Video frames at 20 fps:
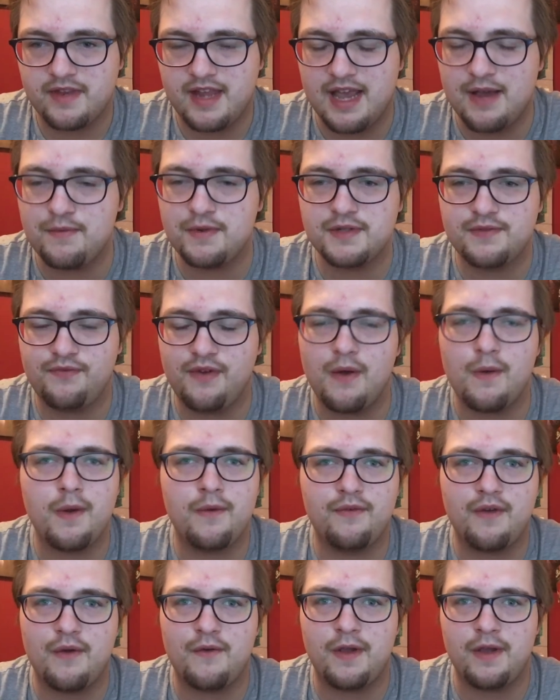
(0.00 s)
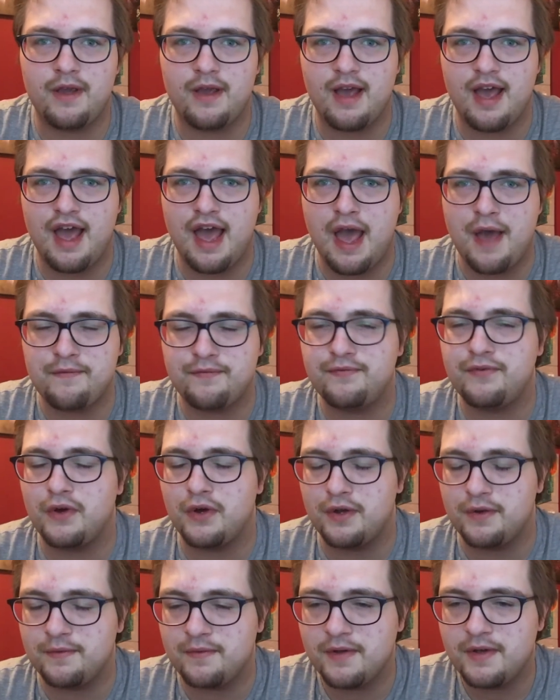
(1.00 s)
it was very very uh
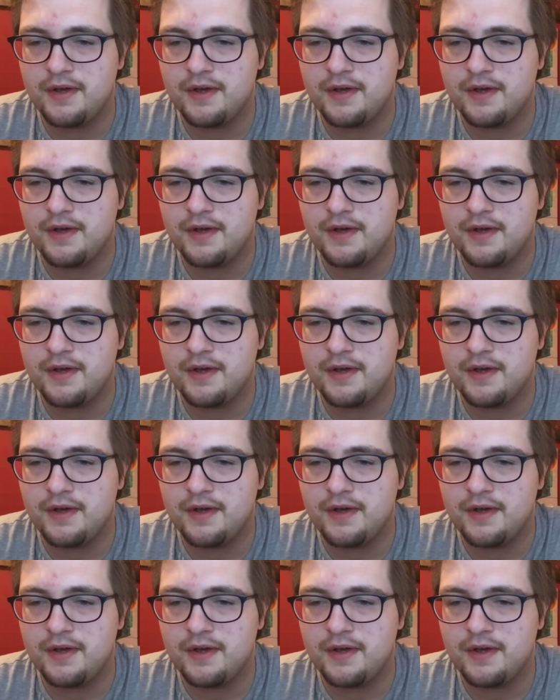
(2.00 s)
fun